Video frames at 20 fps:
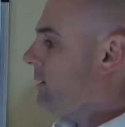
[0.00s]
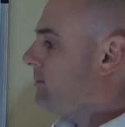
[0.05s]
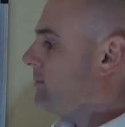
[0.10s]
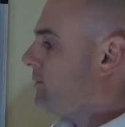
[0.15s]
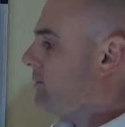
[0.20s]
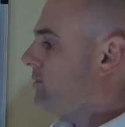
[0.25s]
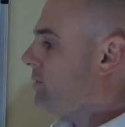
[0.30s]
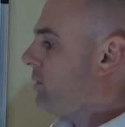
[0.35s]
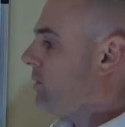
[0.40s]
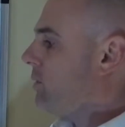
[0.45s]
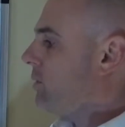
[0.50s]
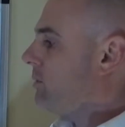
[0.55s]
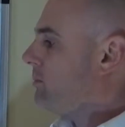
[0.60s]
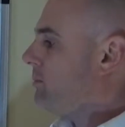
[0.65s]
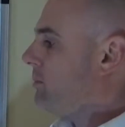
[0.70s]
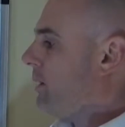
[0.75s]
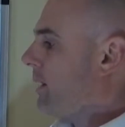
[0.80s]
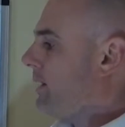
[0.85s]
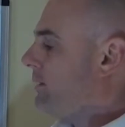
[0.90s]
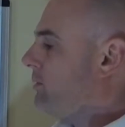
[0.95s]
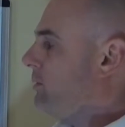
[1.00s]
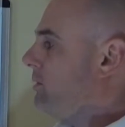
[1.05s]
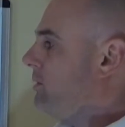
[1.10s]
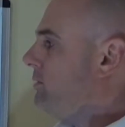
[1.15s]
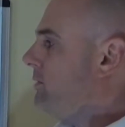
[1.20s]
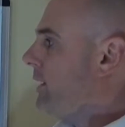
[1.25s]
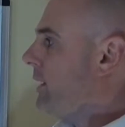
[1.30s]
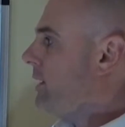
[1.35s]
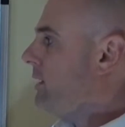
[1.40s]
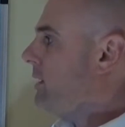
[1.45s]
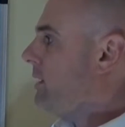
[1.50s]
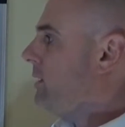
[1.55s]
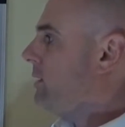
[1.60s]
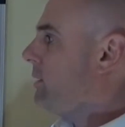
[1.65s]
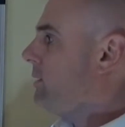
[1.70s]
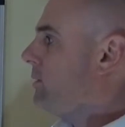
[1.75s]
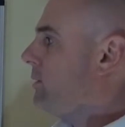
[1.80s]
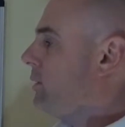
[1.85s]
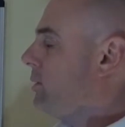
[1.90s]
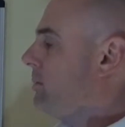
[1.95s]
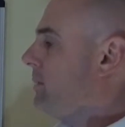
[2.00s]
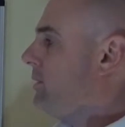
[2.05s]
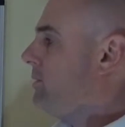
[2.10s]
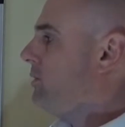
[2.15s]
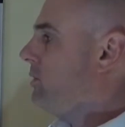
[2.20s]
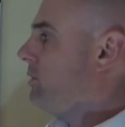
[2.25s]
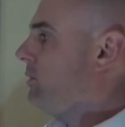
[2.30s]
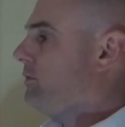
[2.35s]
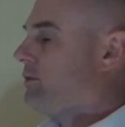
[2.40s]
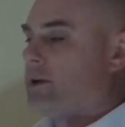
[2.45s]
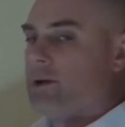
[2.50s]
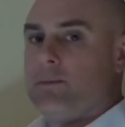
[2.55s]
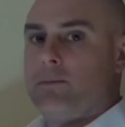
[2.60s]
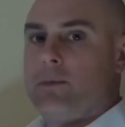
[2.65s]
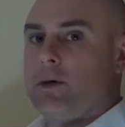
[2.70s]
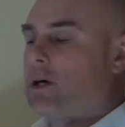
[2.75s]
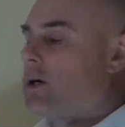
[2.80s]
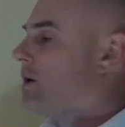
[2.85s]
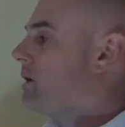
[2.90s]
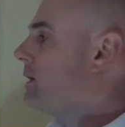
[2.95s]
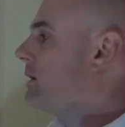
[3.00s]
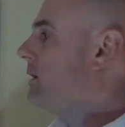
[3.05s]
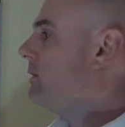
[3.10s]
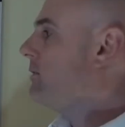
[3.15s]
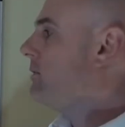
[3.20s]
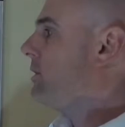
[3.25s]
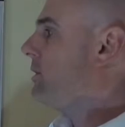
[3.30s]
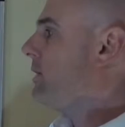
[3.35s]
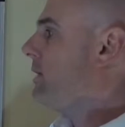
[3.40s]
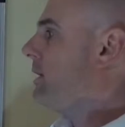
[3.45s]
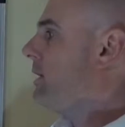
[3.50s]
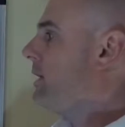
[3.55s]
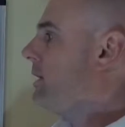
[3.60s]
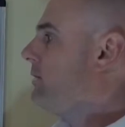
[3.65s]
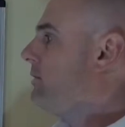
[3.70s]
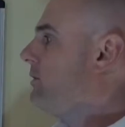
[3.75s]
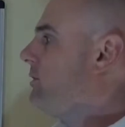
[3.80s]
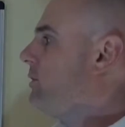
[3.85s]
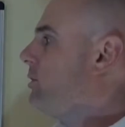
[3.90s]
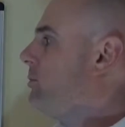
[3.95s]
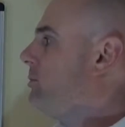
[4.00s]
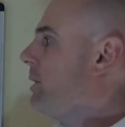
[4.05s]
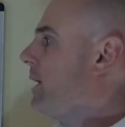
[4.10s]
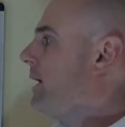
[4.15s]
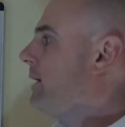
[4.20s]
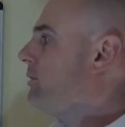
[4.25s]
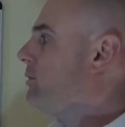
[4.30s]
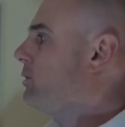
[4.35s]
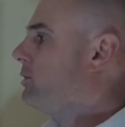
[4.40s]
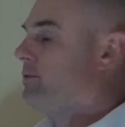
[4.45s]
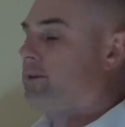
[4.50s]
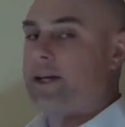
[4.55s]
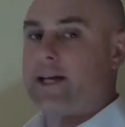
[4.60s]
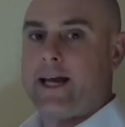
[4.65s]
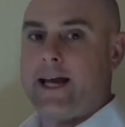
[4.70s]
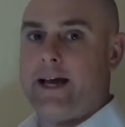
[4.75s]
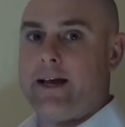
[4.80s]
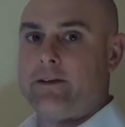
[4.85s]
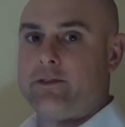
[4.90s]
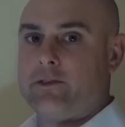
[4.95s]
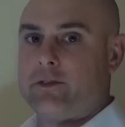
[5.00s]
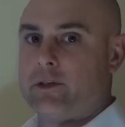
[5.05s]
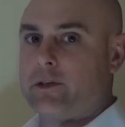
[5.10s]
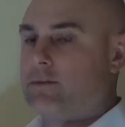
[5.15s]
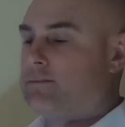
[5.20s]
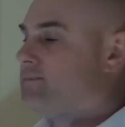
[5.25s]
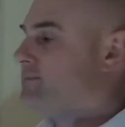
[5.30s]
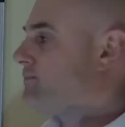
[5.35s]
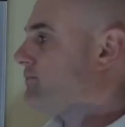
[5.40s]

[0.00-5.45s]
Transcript: So pyruvate, there'll be 2 of them, are converted into pyruvic acid.